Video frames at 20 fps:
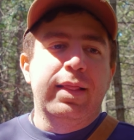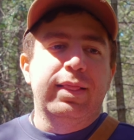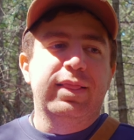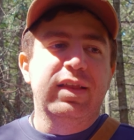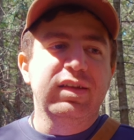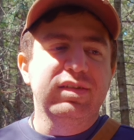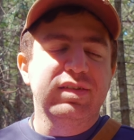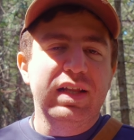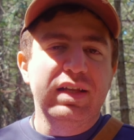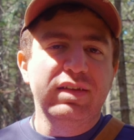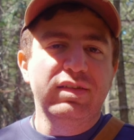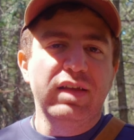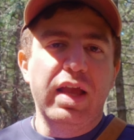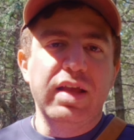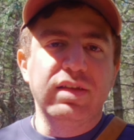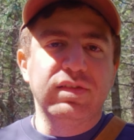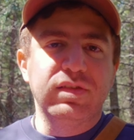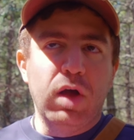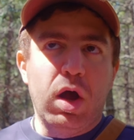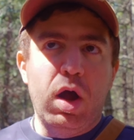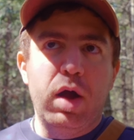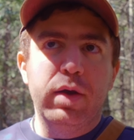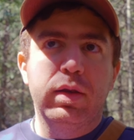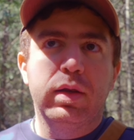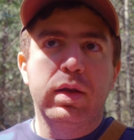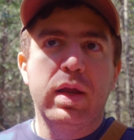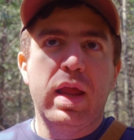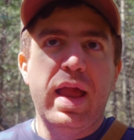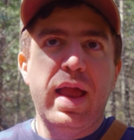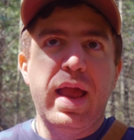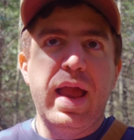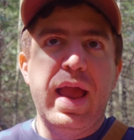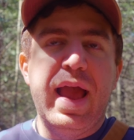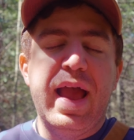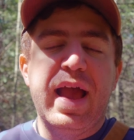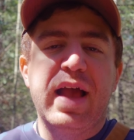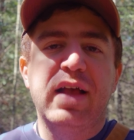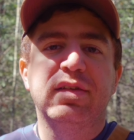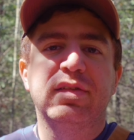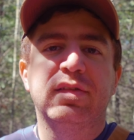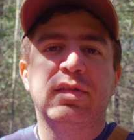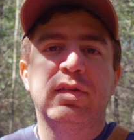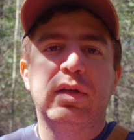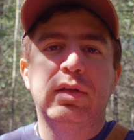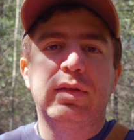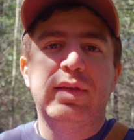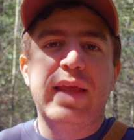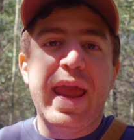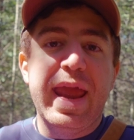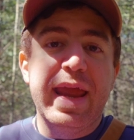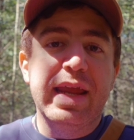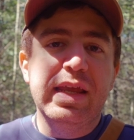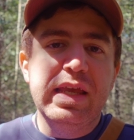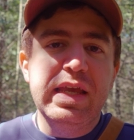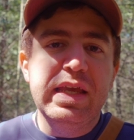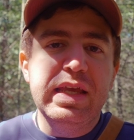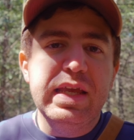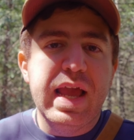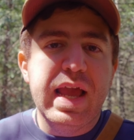this lens is not as tanky